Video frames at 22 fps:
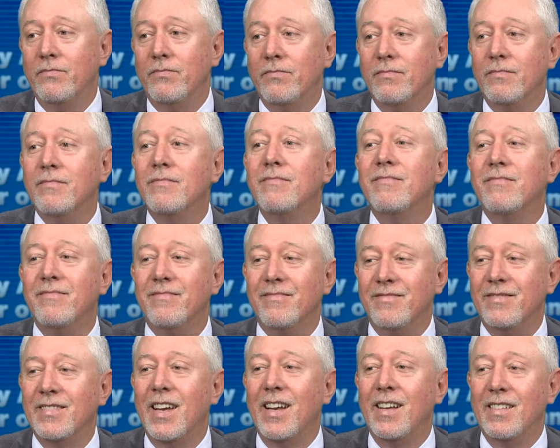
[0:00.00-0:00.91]

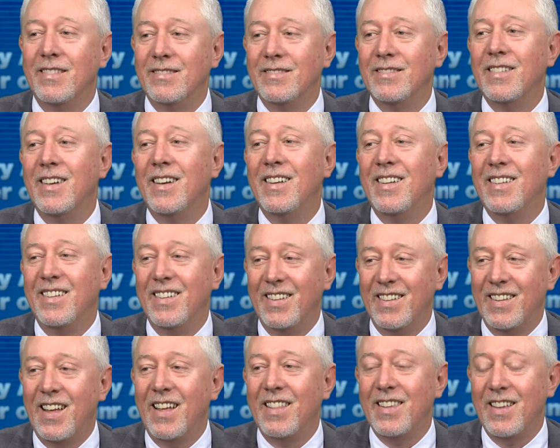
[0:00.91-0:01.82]

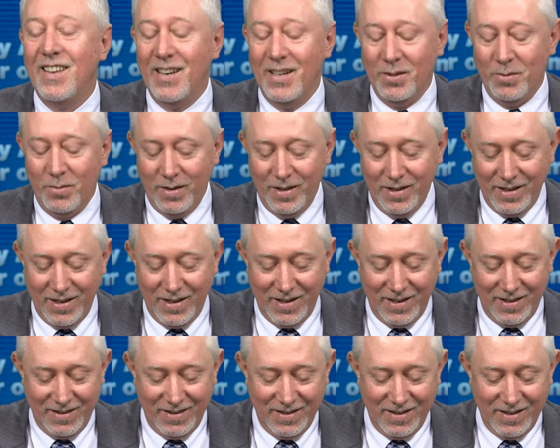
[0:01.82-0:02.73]
that
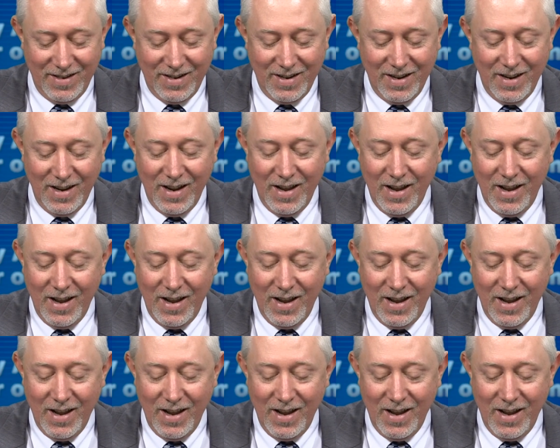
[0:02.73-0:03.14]
always does it.